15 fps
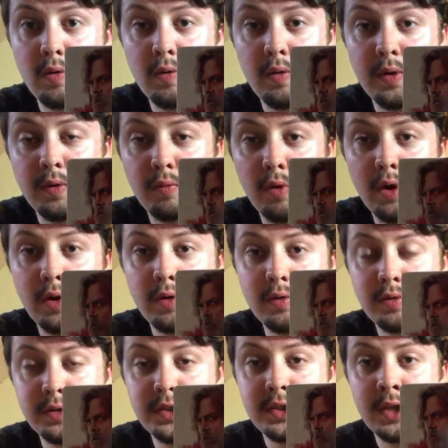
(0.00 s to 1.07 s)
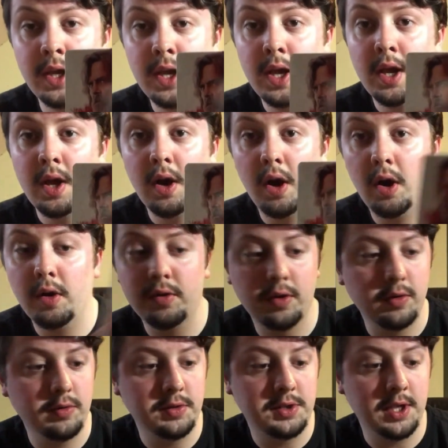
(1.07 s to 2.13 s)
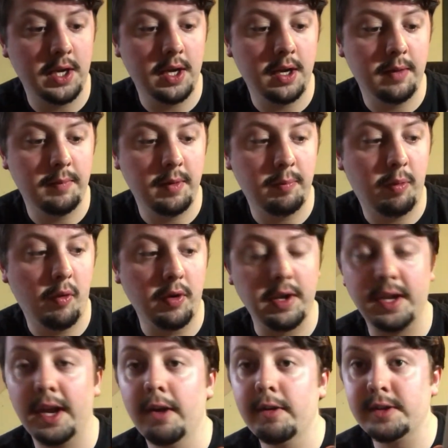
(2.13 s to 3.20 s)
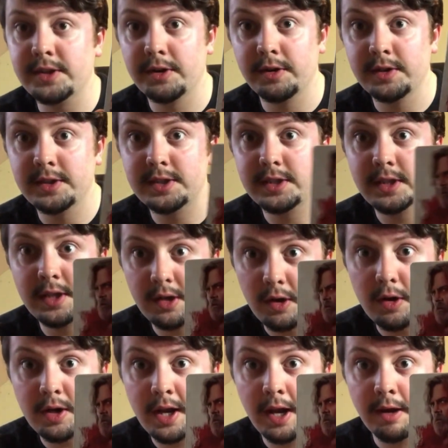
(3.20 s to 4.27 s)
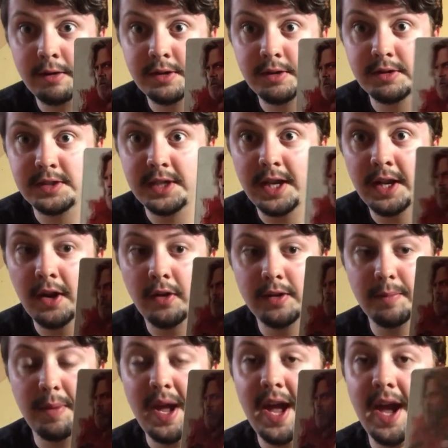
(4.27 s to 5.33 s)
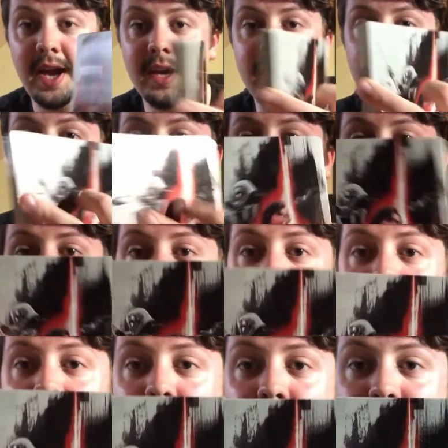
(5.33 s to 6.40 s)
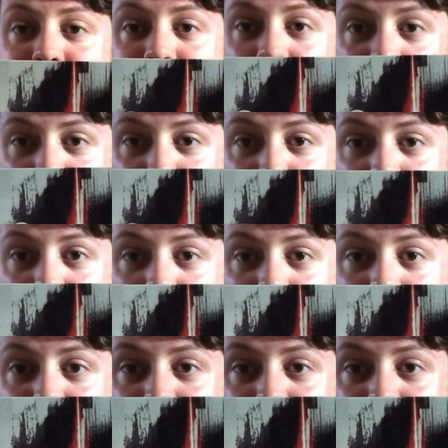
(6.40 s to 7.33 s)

and Rose. All those important characters, the good characters. And on the back, it's Kylo Ren,